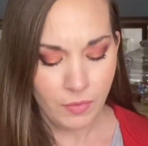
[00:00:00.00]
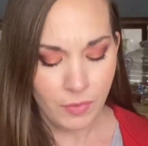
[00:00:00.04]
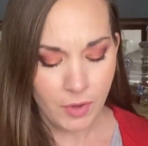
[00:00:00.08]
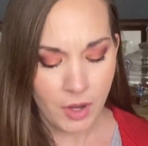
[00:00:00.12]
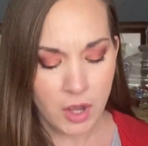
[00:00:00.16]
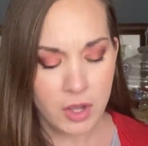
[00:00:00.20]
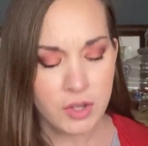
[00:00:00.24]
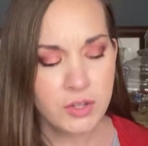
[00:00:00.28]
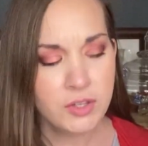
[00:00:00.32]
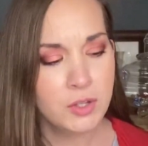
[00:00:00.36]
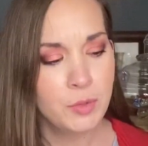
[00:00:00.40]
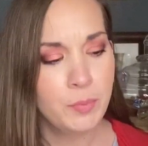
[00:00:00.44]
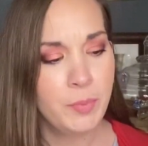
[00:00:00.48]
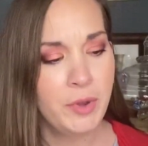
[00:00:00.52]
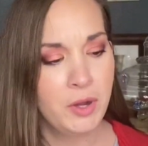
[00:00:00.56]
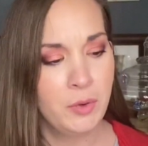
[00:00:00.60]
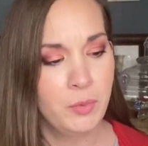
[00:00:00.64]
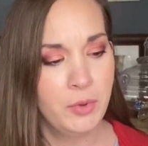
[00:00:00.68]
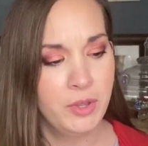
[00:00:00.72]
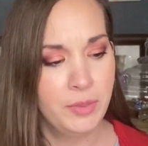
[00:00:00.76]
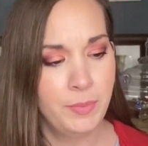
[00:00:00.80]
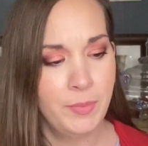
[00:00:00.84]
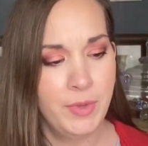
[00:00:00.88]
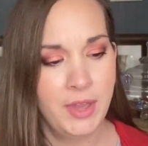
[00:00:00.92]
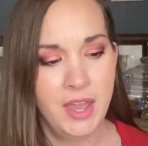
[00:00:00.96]
Also, bear
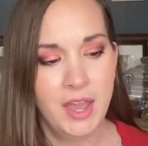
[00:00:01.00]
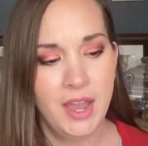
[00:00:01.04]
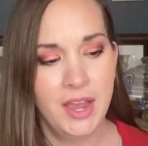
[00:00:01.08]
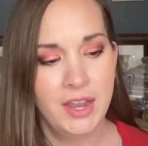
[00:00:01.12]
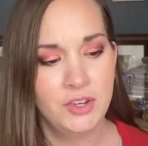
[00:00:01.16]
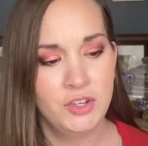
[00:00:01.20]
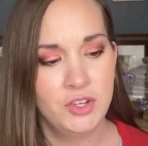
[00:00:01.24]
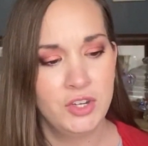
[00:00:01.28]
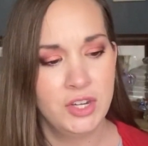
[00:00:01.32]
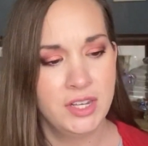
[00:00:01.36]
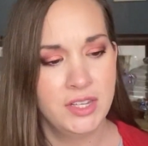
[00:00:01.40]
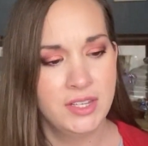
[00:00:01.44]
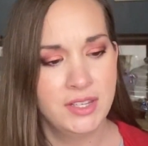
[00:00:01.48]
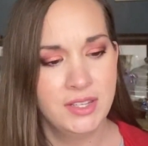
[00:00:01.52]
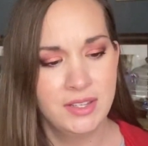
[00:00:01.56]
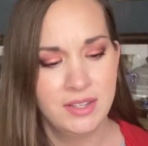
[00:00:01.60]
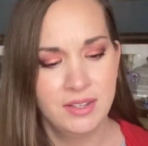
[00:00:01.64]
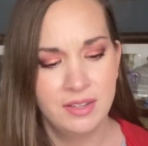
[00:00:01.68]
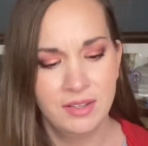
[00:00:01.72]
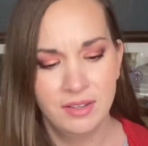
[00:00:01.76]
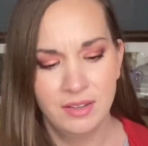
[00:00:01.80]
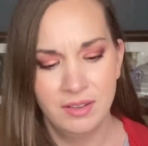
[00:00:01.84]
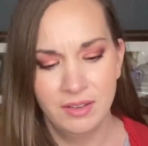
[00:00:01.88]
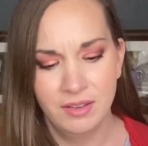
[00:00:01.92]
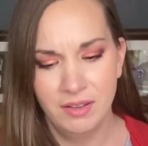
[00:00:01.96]
with me,
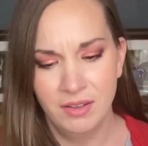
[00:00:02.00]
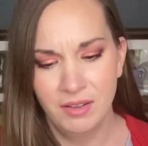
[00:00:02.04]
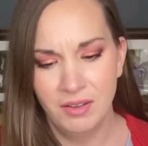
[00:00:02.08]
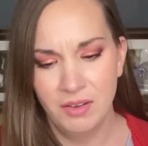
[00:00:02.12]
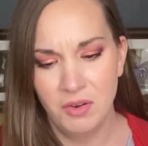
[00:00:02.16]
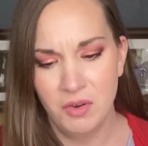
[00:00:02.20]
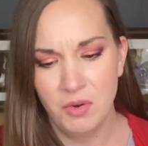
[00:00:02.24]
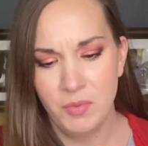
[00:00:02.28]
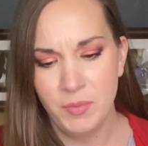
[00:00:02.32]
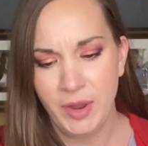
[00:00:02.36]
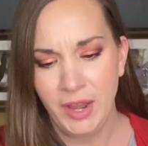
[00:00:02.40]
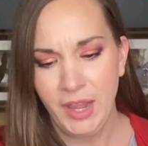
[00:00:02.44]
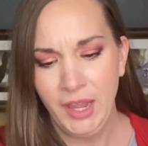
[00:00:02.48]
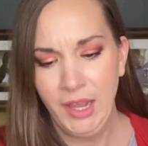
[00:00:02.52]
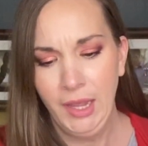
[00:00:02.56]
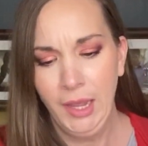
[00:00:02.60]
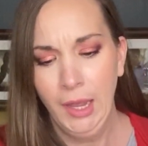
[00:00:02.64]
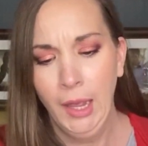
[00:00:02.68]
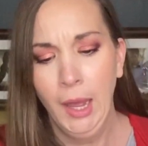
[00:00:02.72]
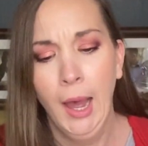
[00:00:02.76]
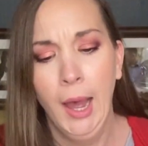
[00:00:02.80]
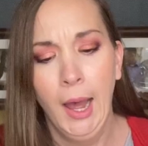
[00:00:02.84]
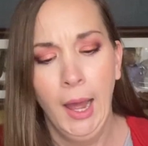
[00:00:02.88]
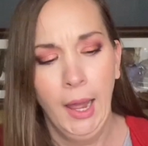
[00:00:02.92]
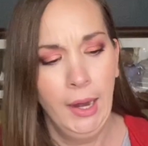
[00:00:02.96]
oh my
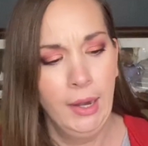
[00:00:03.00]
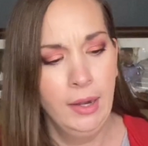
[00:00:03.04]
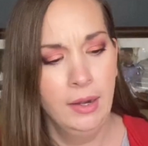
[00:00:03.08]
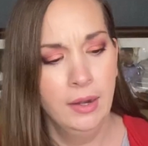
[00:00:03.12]
God.